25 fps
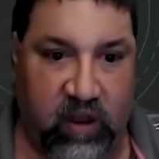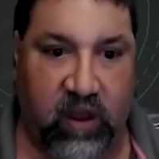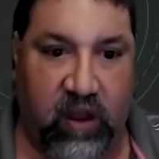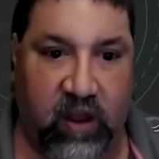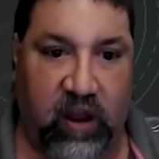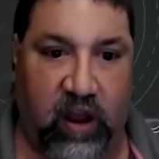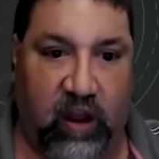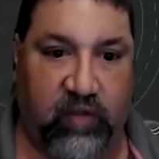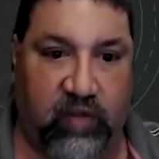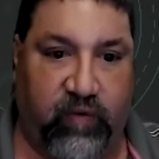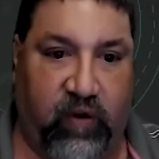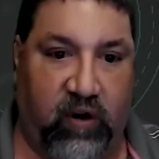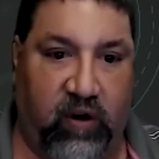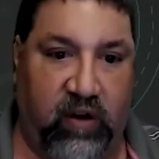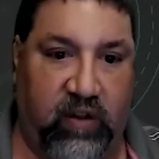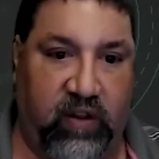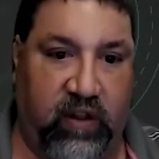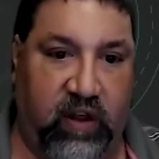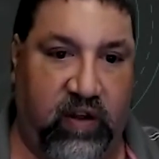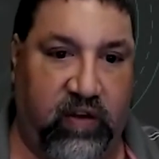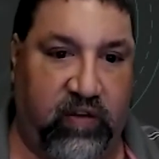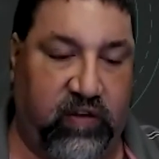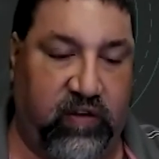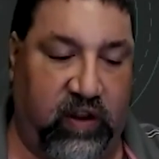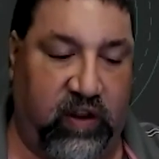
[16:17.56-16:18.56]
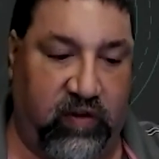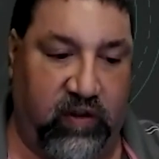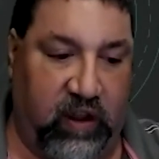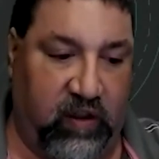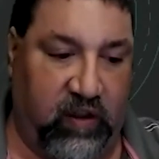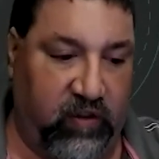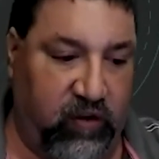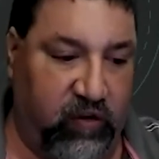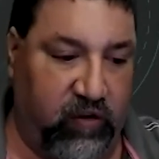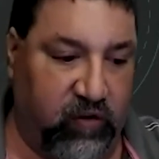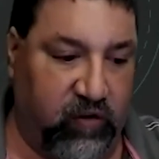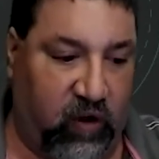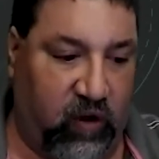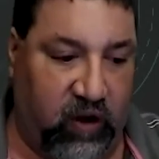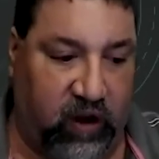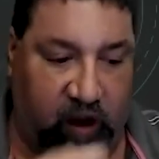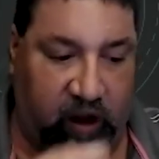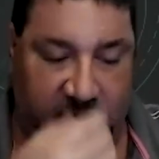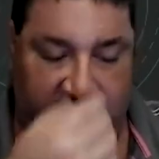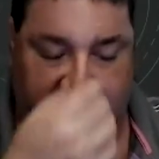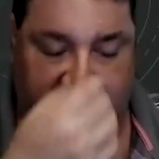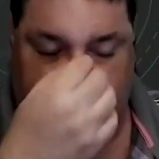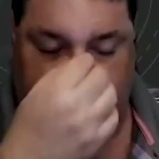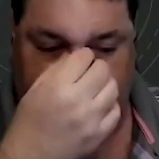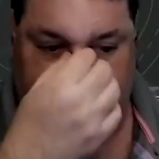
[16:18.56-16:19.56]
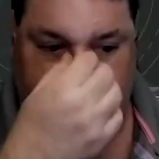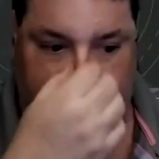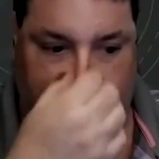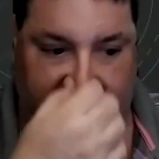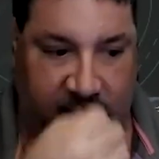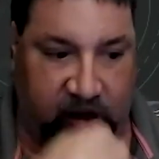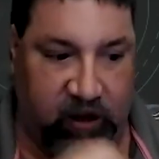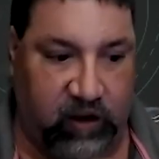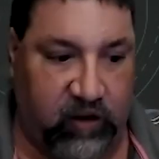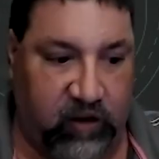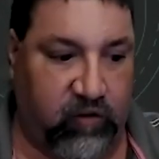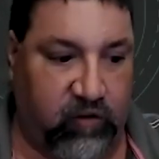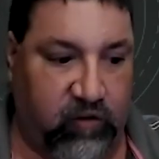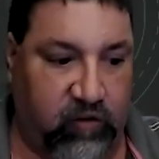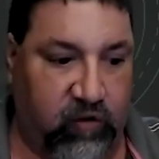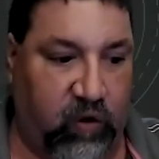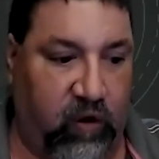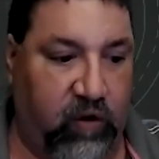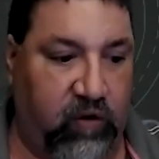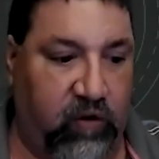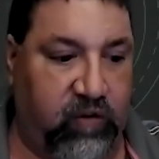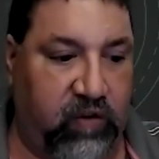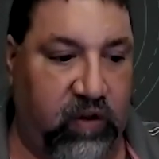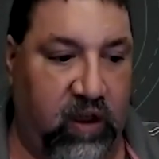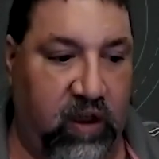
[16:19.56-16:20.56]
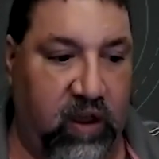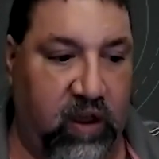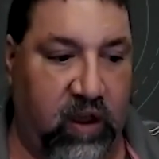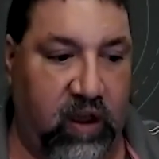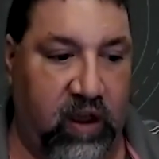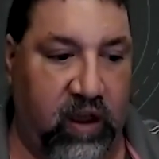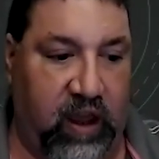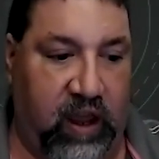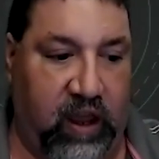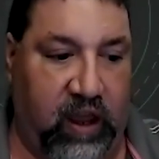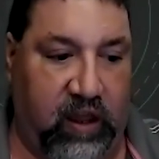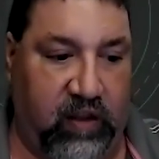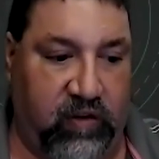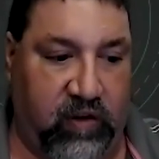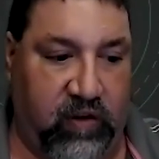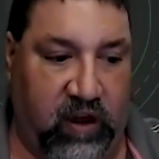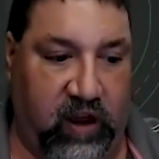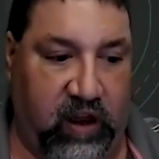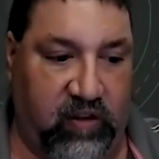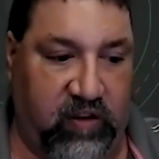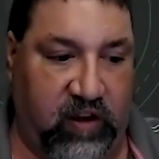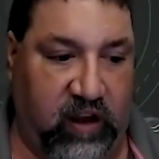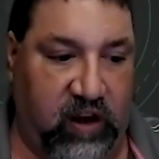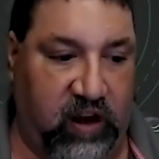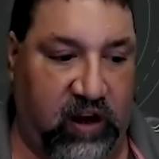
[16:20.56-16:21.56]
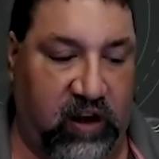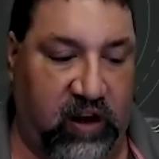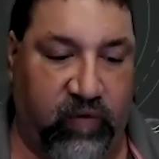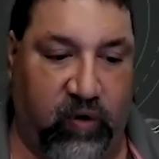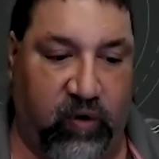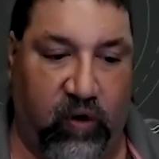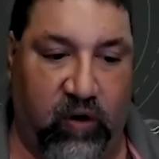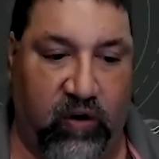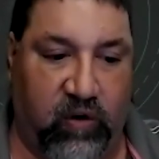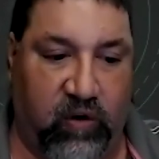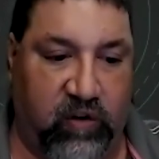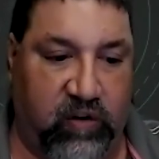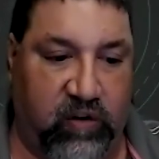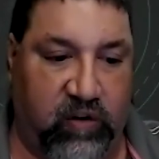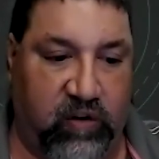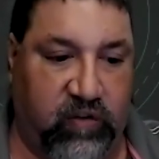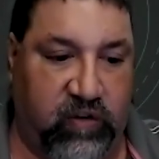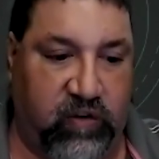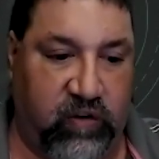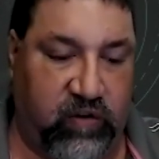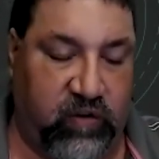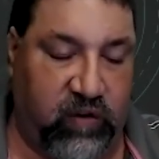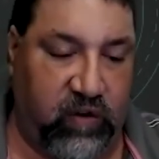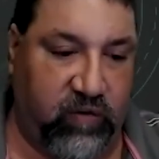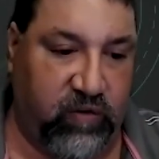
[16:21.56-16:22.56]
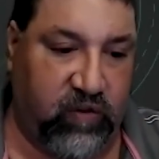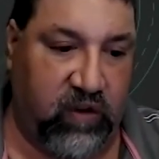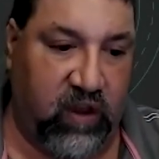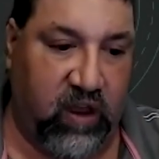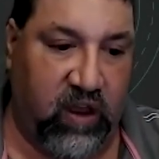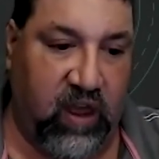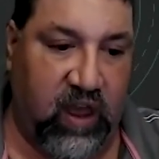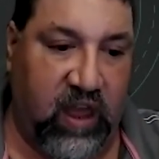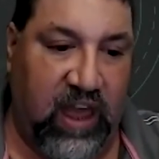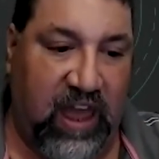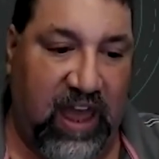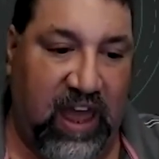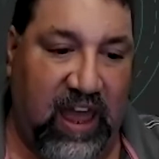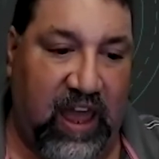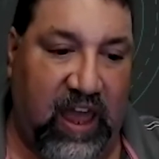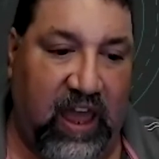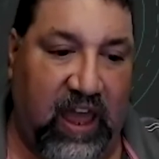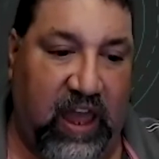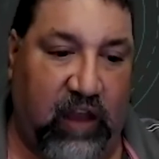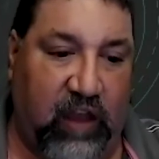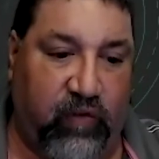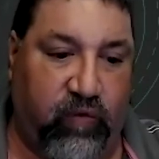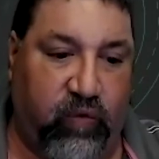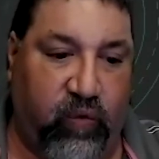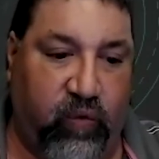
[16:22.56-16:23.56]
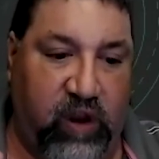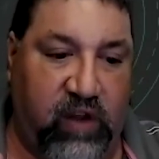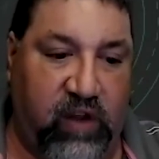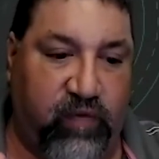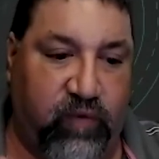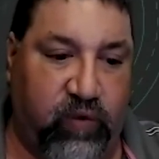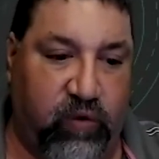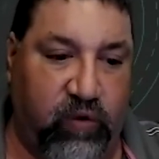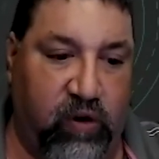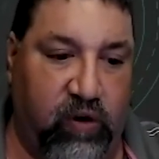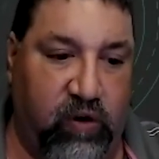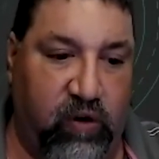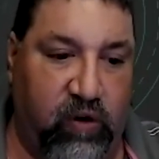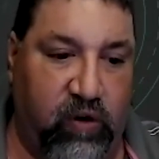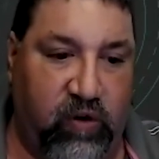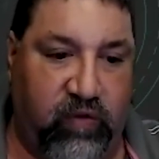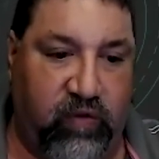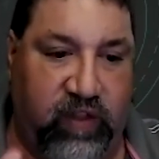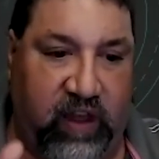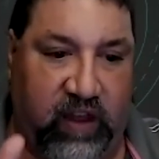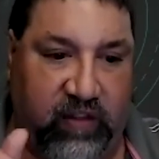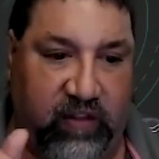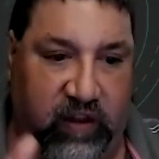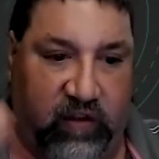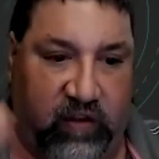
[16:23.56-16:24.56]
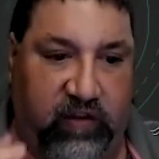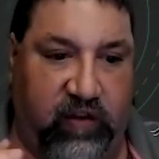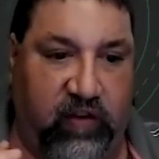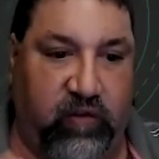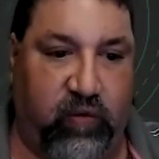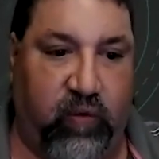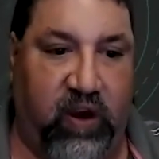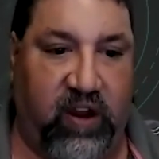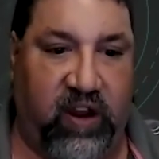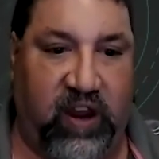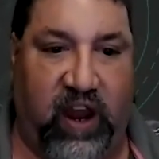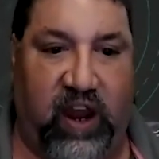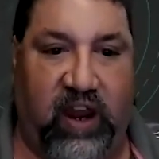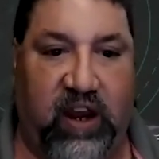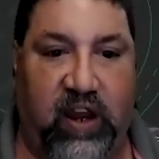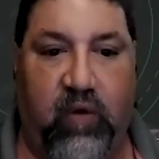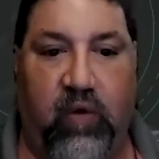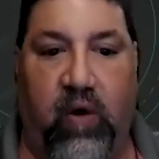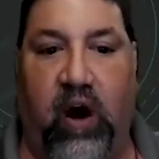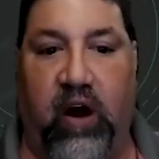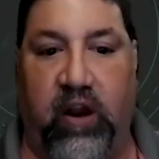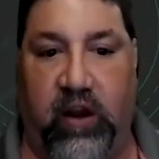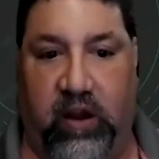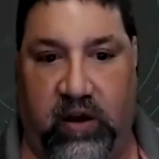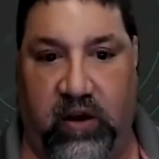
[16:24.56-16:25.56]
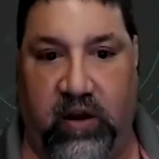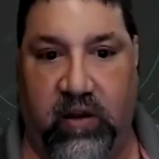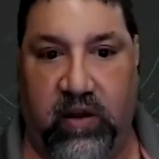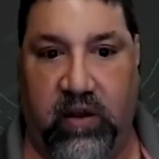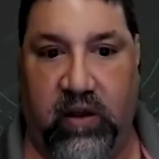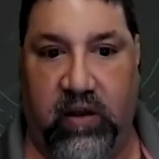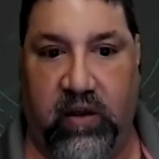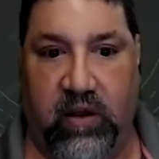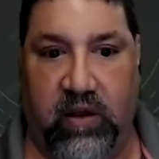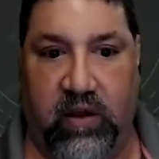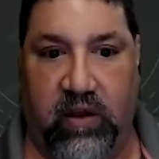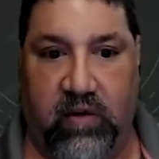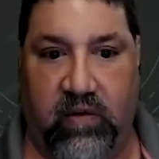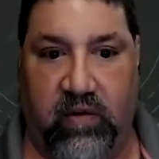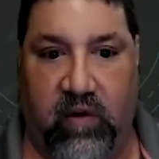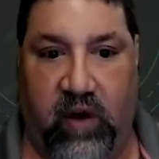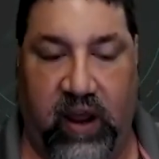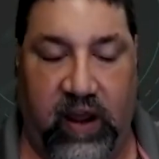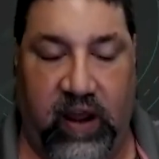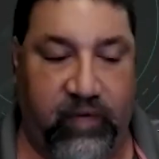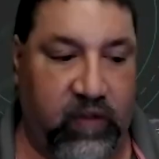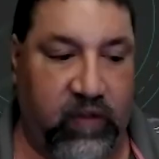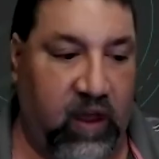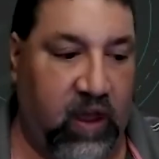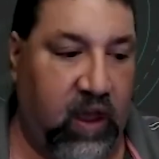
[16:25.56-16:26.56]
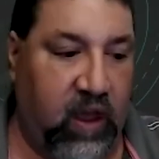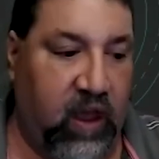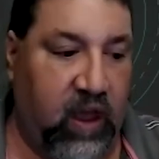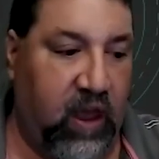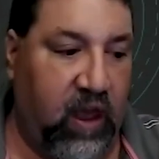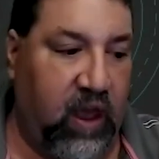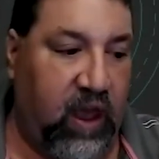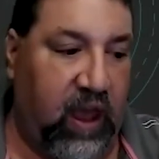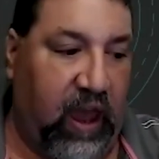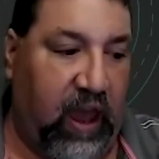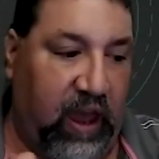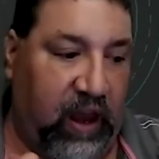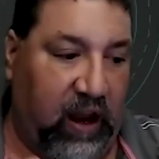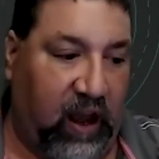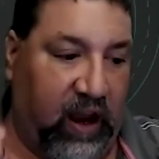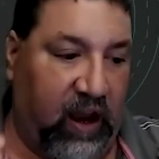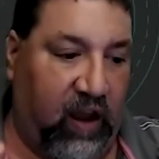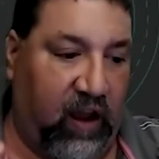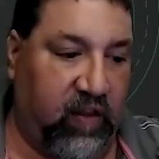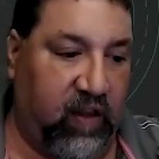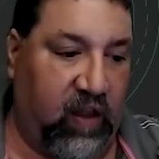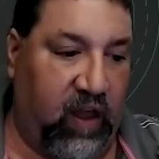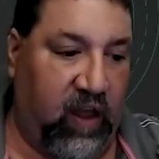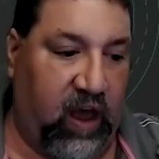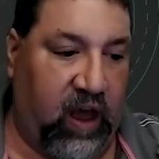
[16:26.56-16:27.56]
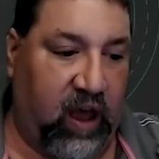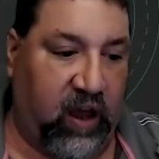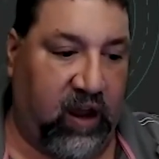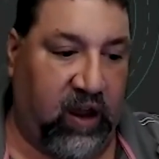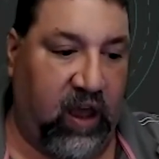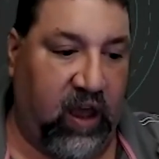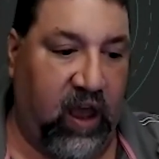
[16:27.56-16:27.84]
as part of this, and use all kinds of identity controls and identity brokerage systems. If we prove that this is what Katie wanted, right? And I unlock